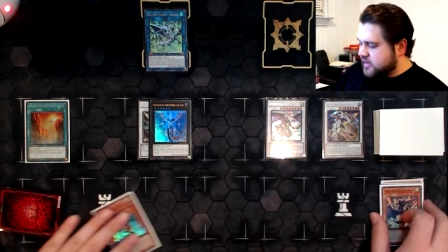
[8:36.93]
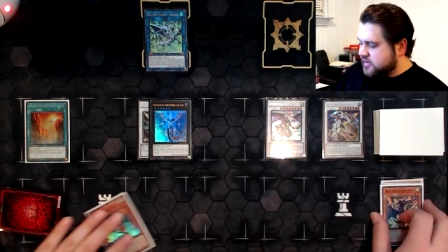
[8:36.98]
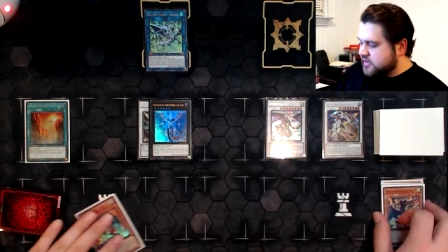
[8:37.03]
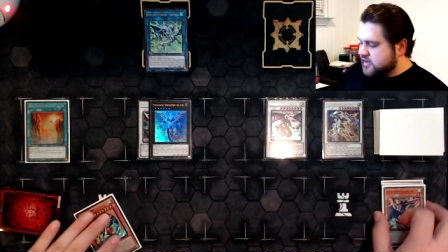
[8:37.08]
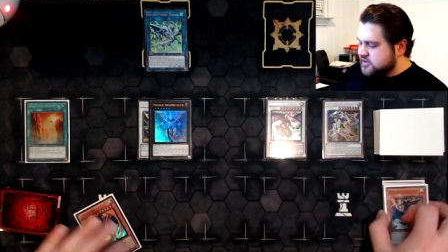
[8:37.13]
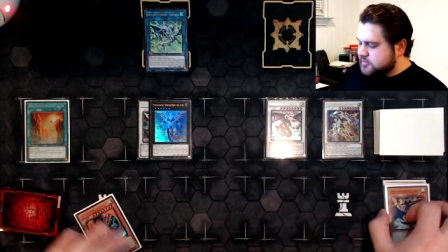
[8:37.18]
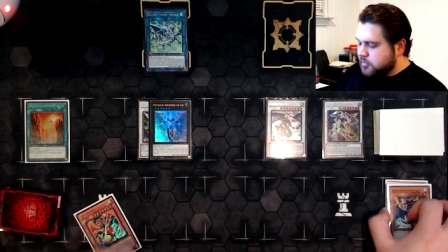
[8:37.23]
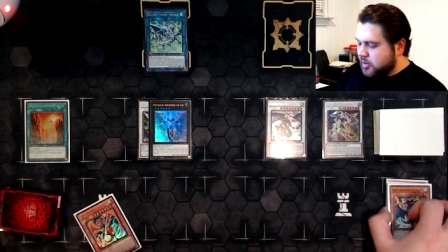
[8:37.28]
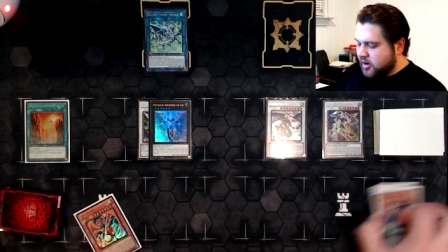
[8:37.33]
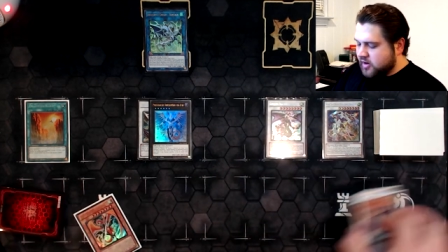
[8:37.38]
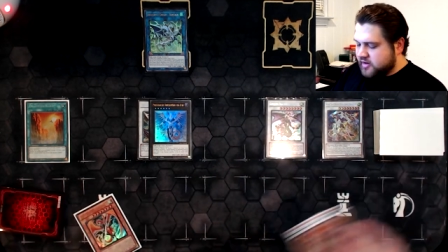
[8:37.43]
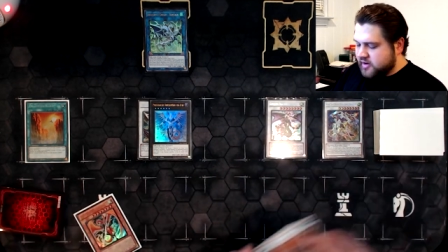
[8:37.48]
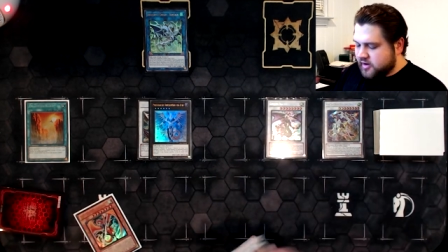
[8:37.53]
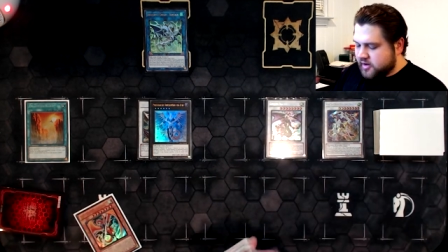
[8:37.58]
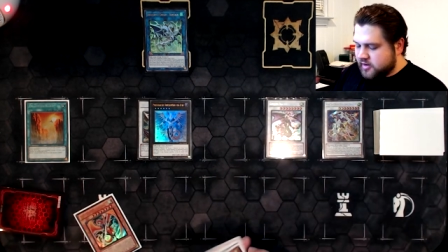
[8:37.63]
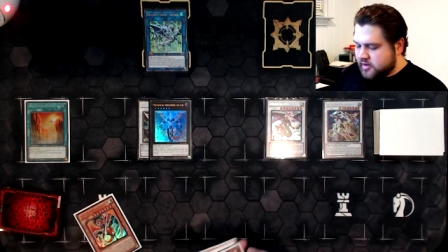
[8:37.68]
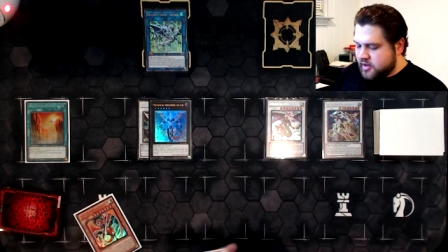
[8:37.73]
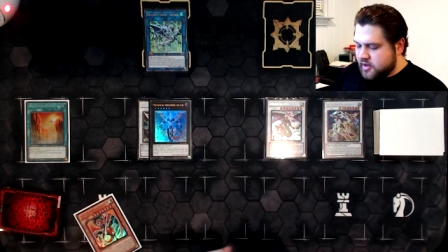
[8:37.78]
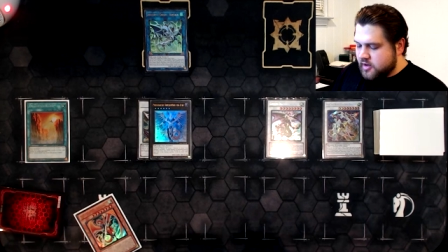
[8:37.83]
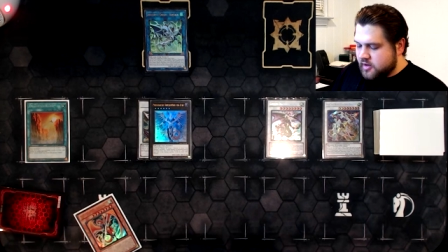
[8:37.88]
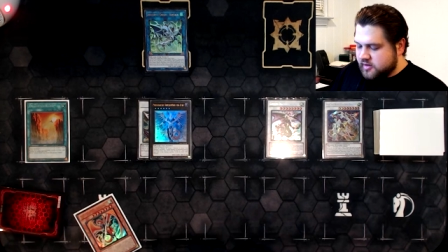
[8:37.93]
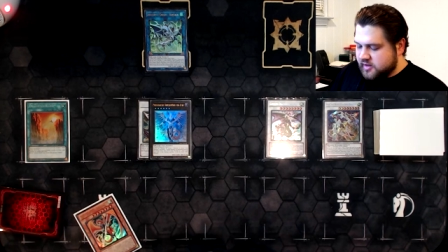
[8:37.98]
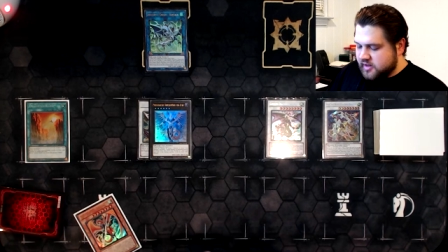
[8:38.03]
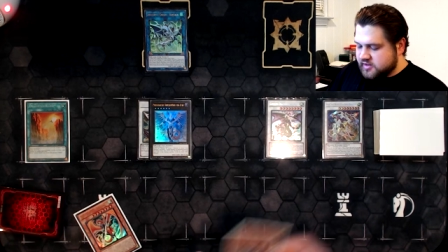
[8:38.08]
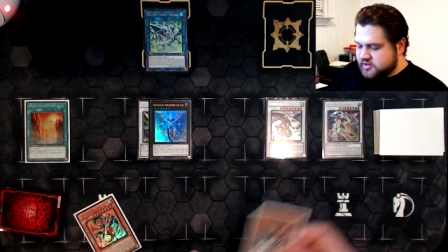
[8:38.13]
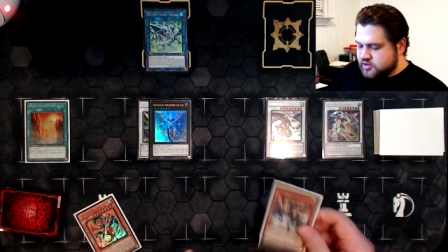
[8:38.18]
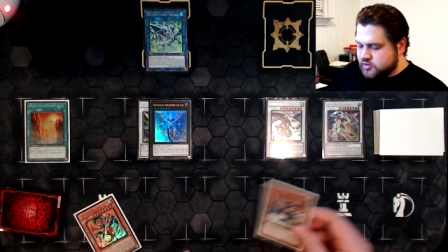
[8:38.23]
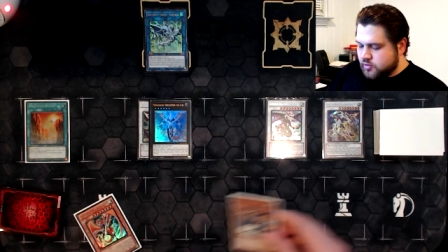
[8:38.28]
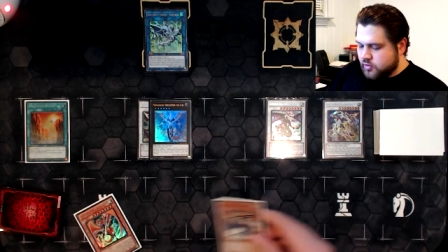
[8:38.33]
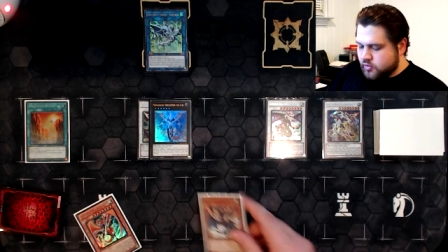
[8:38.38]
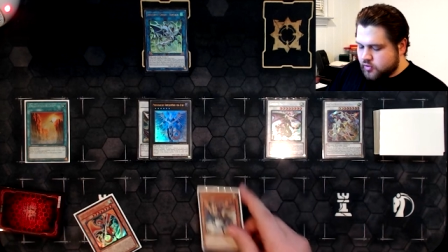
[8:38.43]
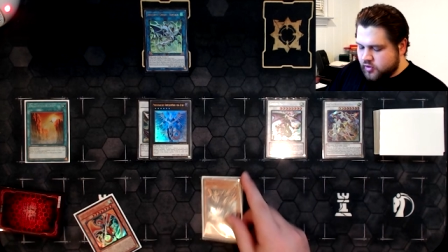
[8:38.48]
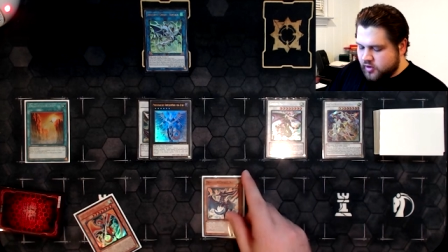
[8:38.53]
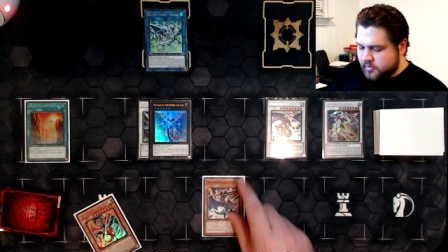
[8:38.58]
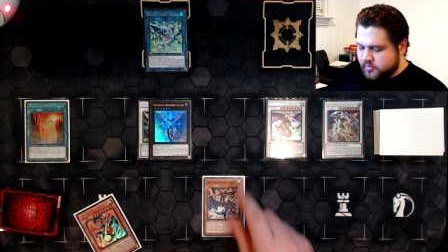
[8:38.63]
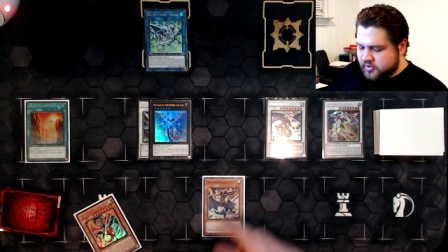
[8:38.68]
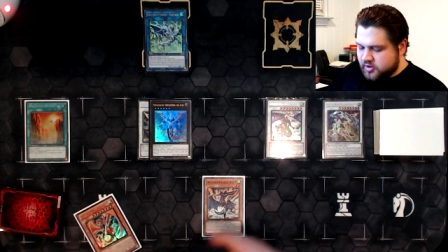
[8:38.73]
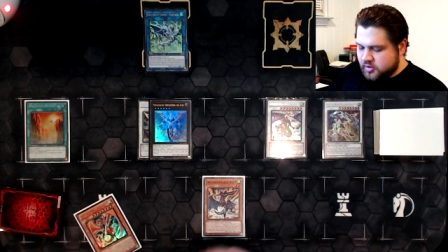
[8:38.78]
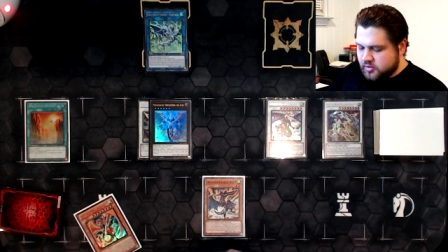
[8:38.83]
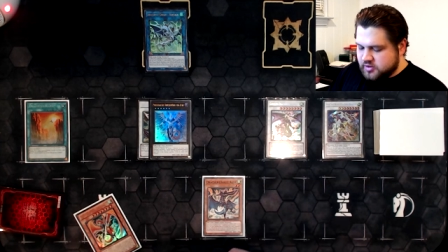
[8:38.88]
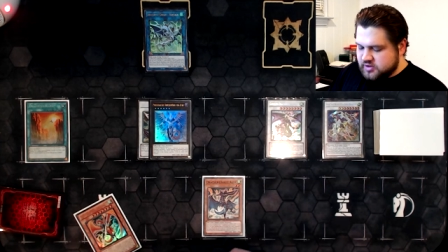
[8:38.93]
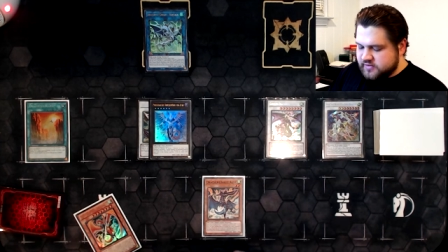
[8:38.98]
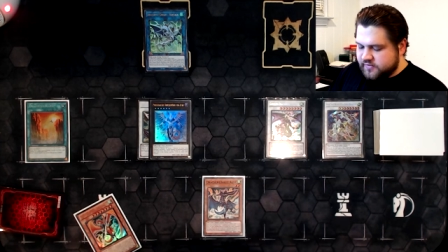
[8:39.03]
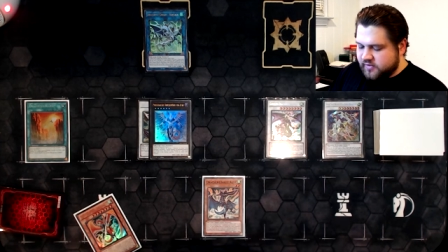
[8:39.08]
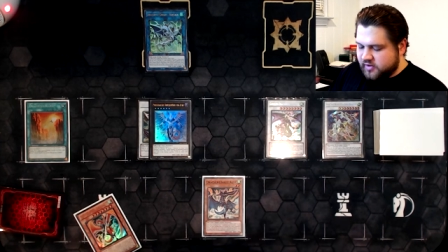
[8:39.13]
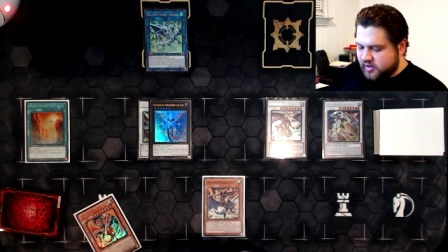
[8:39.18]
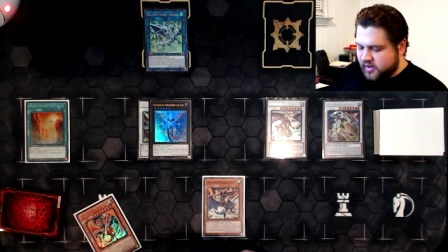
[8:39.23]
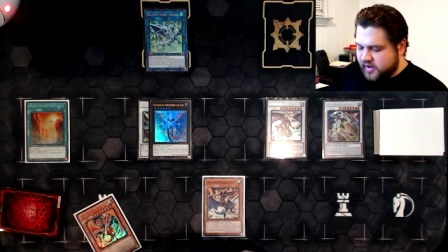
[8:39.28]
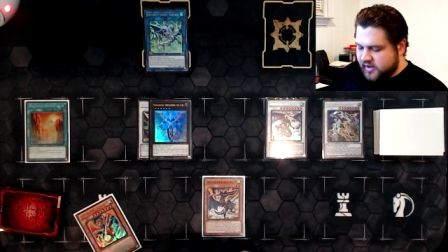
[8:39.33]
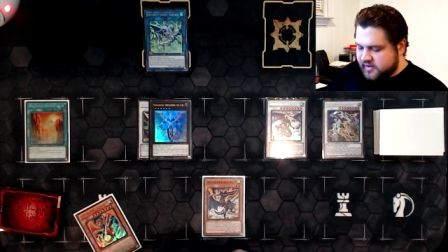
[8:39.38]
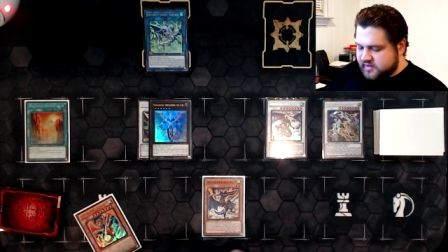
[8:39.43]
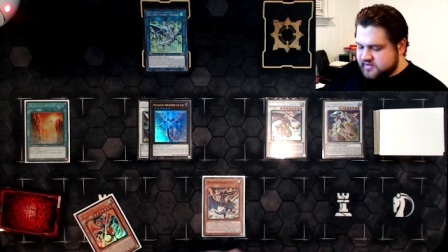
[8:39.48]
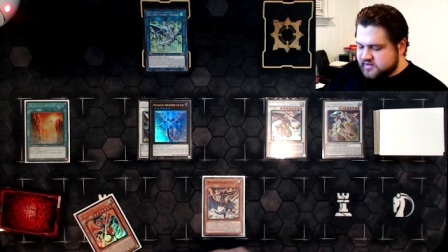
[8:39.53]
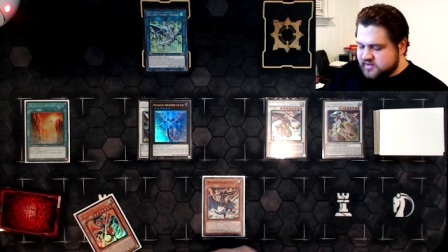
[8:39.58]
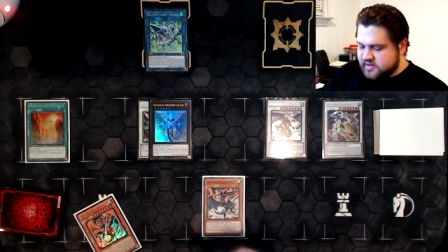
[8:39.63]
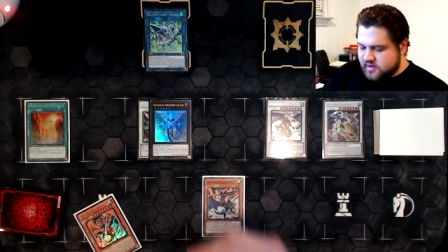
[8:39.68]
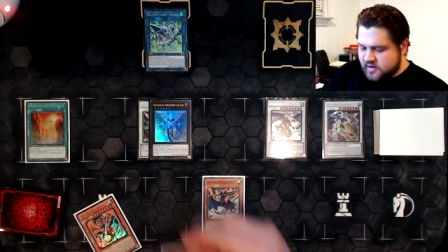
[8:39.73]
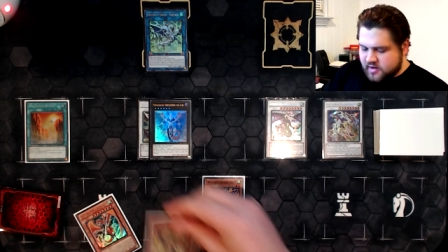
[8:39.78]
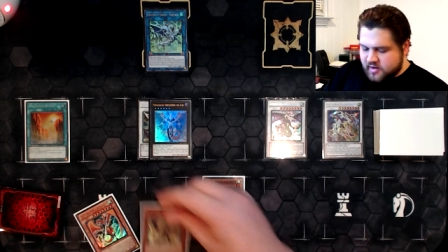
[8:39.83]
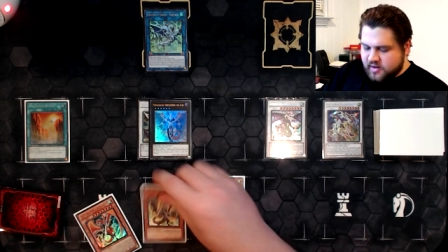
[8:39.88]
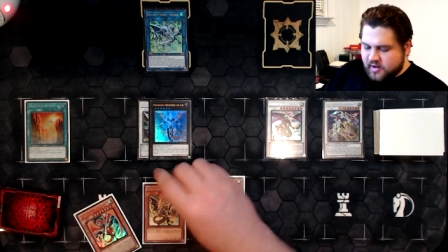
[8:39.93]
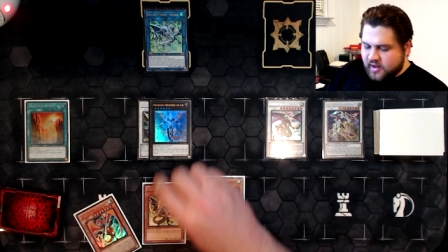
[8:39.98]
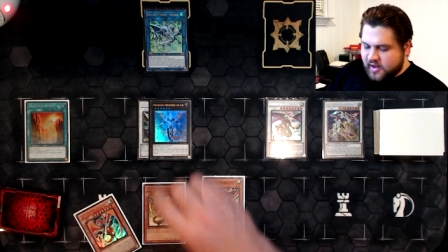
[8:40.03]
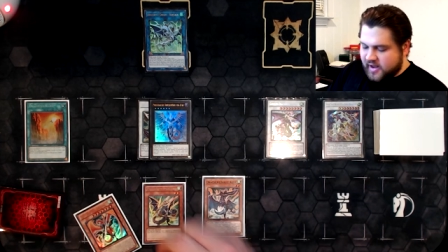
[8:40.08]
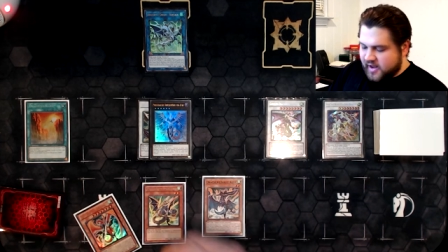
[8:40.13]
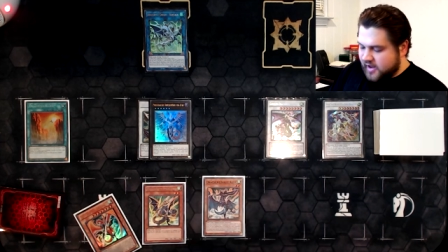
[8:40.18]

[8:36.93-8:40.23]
and then this Barca gets to equip Couse, Phalanx,